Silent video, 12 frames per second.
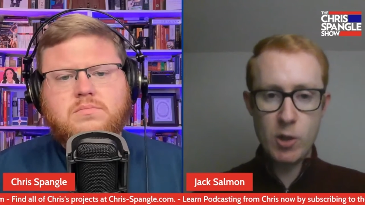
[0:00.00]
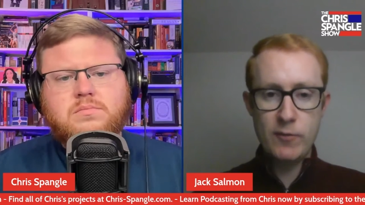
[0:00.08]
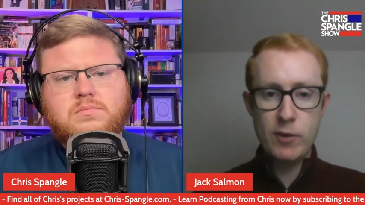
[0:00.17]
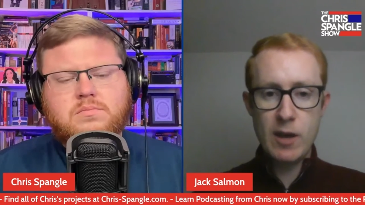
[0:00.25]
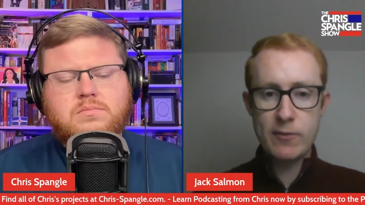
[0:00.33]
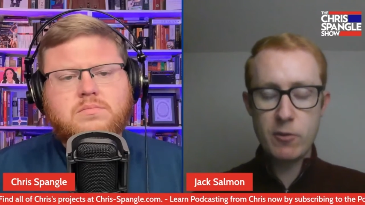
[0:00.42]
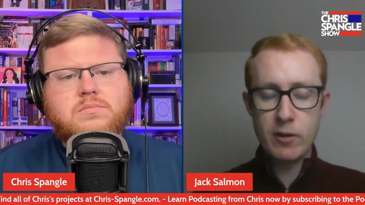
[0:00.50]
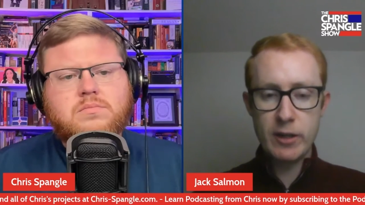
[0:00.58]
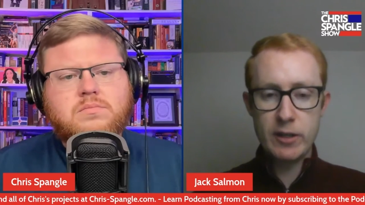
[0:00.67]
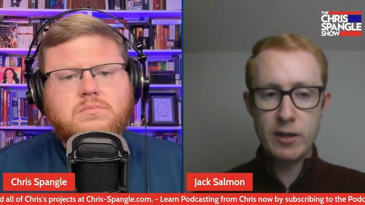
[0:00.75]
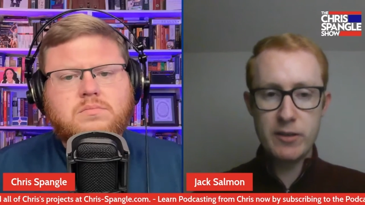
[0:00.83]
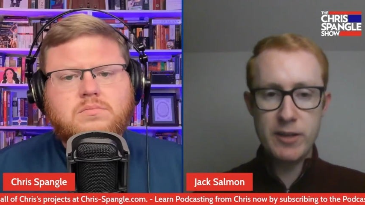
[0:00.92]
Speaker 1: So if you have
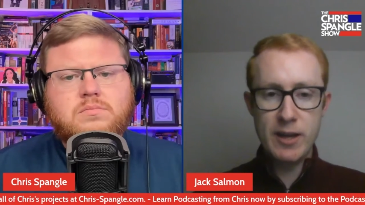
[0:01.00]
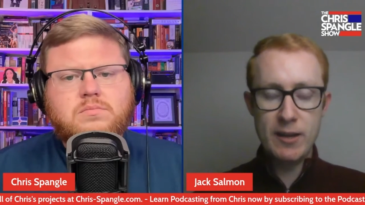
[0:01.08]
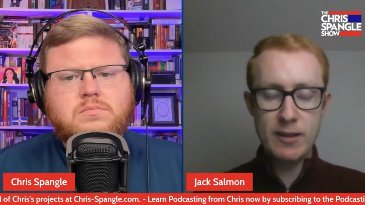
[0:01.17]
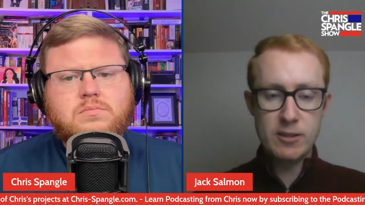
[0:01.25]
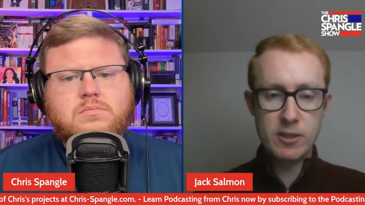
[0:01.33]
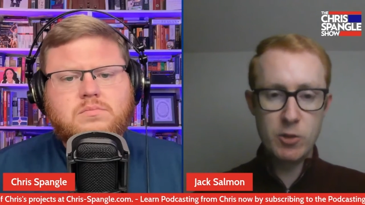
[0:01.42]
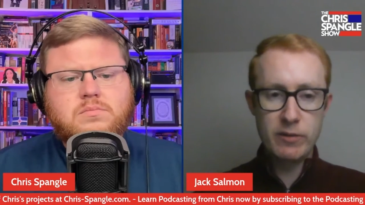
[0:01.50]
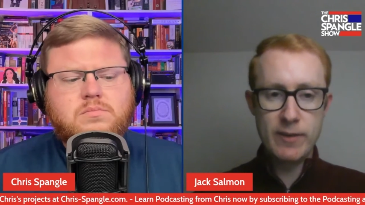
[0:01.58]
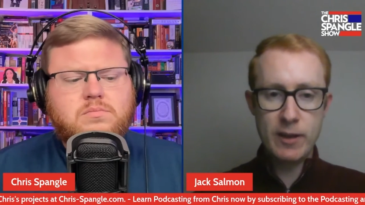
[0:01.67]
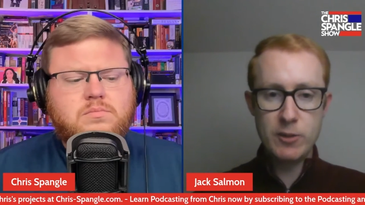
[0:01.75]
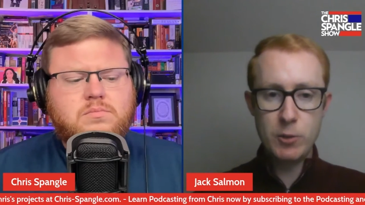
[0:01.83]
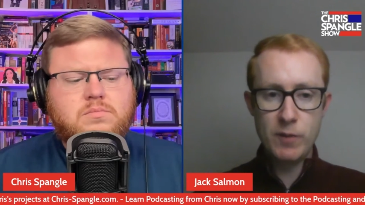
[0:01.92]
credit card debt, it's going to
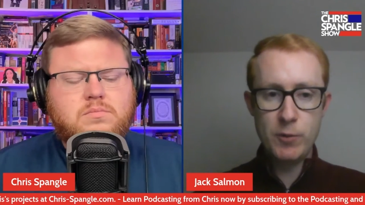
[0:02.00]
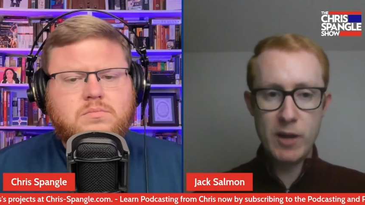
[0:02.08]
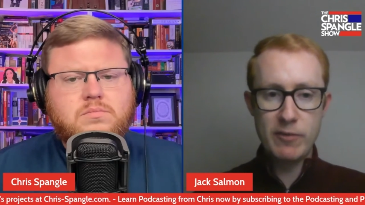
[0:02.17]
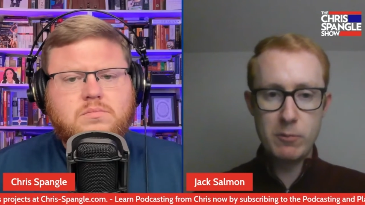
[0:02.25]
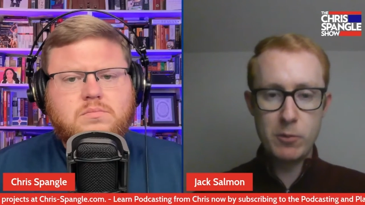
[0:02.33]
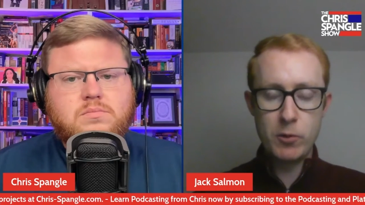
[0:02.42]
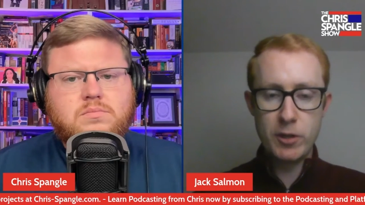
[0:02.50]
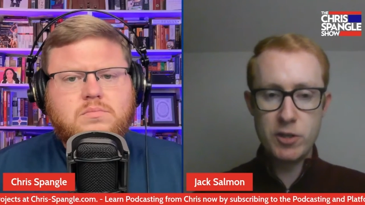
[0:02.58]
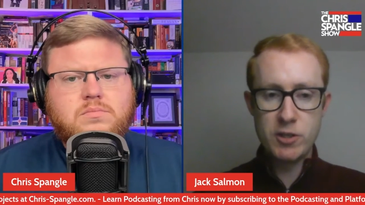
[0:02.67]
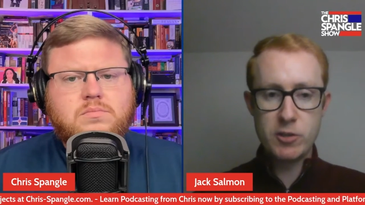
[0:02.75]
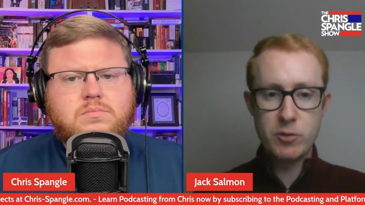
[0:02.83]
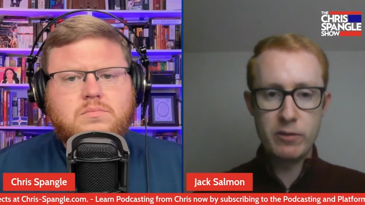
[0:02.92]
affect you. If you have a
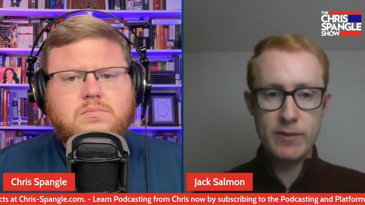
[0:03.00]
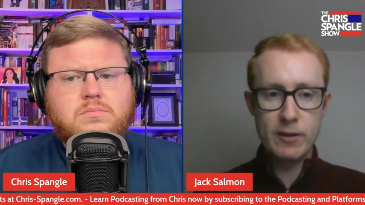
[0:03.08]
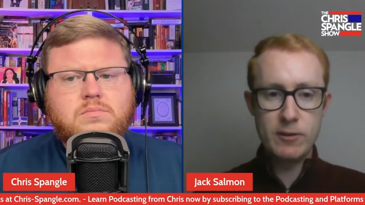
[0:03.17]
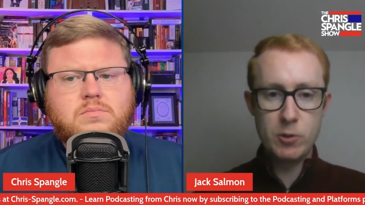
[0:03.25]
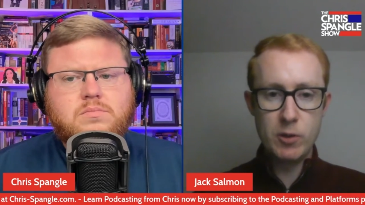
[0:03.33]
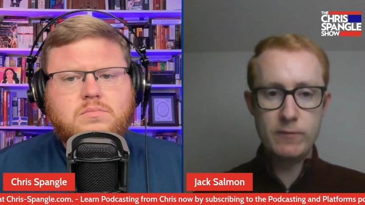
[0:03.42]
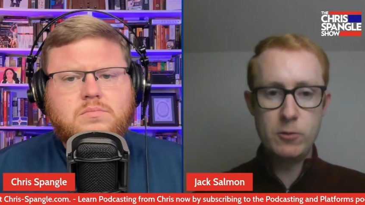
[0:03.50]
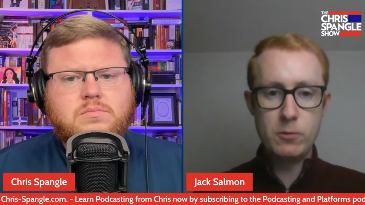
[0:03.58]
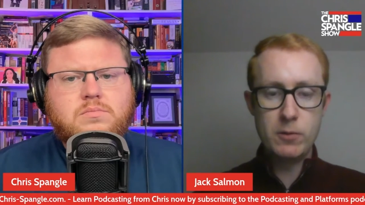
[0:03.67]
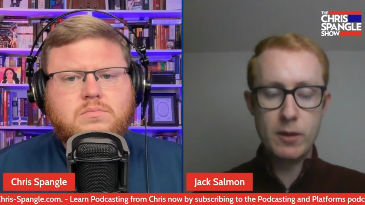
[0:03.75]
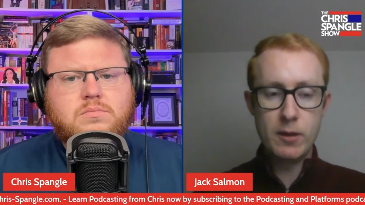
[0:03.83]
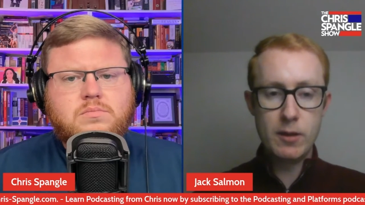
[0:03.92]
mortgage, it's going to affect you. If
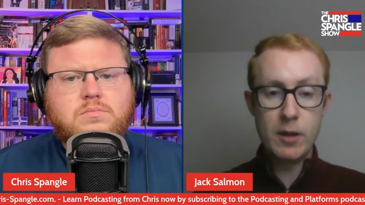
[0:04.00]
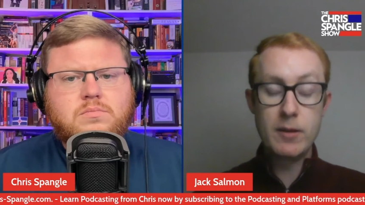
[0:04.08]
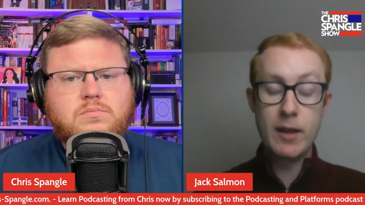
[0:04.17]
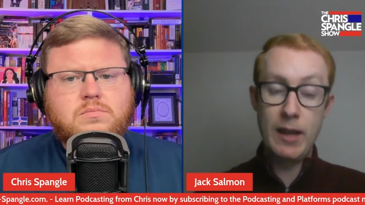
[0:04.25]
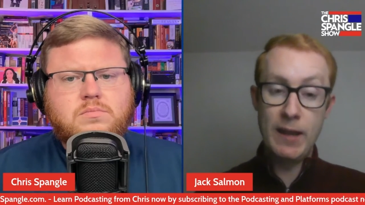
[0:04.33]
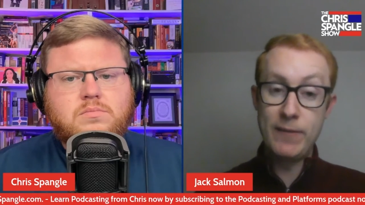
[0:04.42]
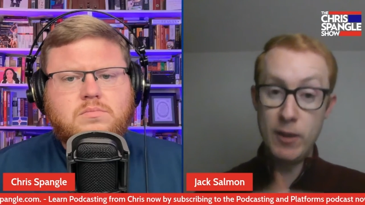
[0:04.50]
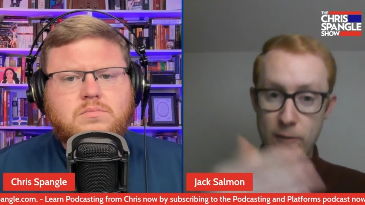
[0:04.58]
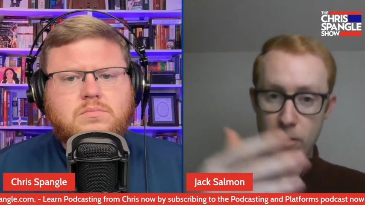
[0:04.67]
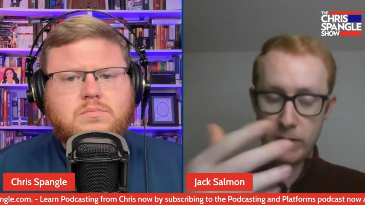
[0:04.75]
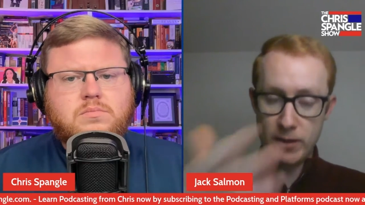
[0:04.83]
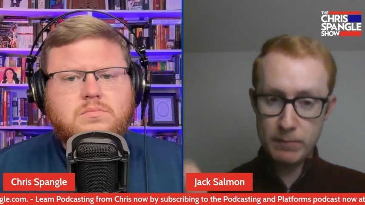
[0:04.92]
you uh, if,
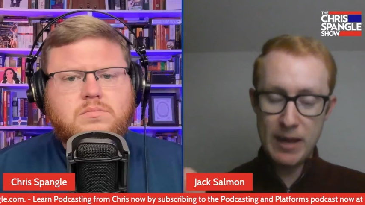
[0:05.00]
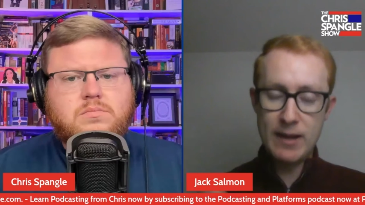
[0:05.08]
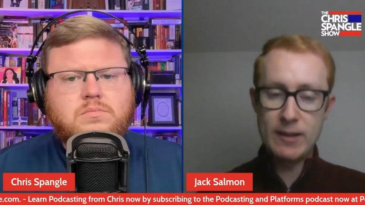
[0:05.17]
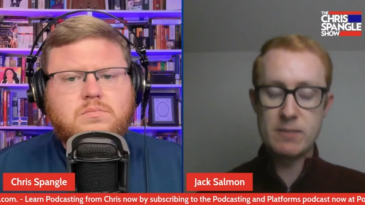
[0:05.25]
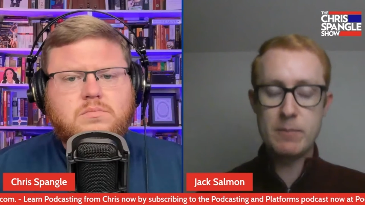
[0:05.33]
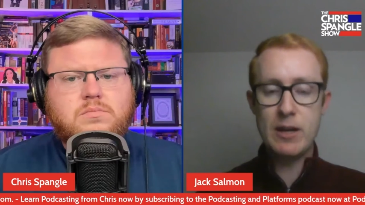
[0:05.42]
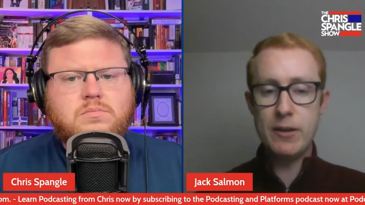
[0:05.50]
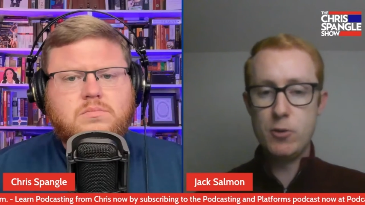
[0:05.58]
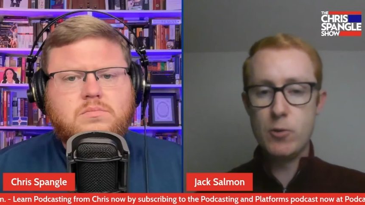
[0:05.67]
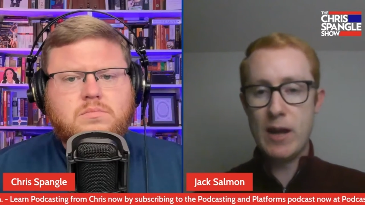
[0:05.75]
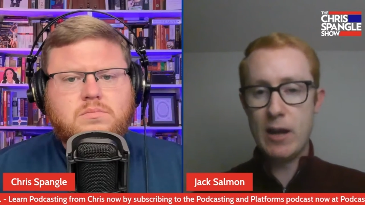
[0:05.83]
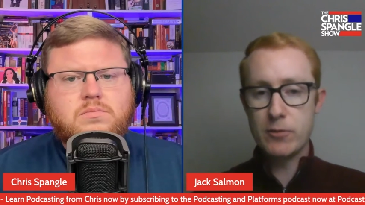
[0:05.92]
if, you're planning to buy a
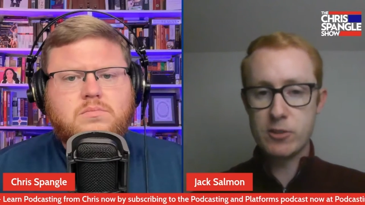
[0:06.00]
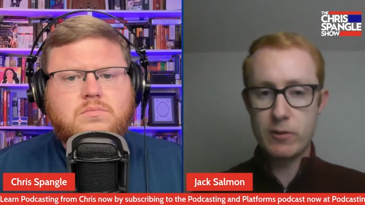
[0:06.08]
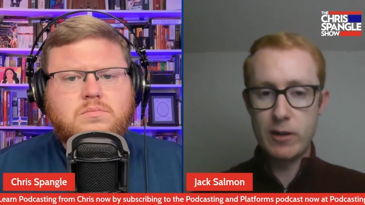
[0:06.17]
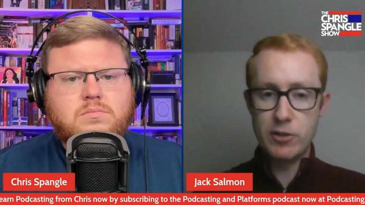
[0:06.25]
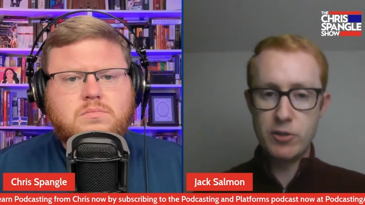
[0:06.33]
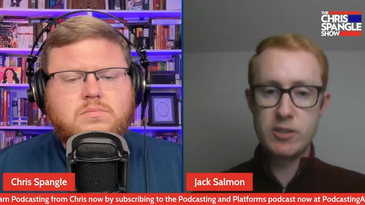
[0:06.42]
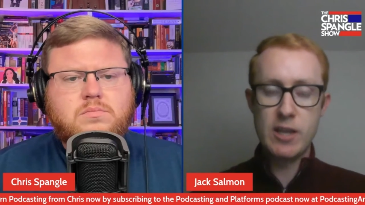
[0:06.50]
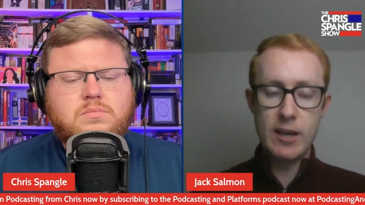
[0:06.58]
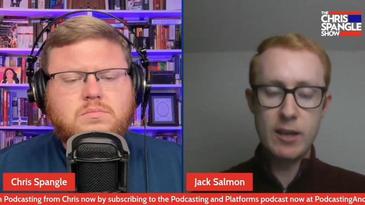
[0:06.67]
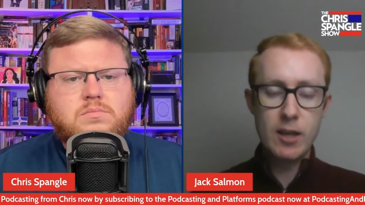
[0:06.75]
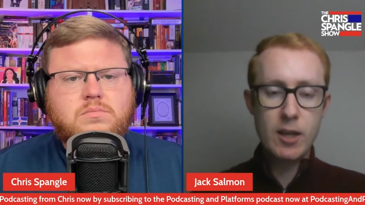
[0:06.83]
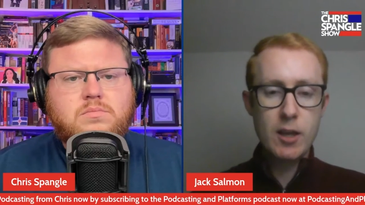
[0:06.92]
new house, sorry, I should
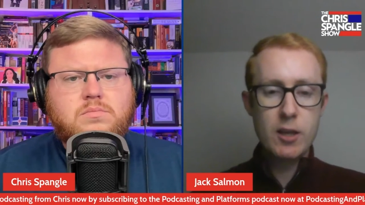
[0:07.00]
say,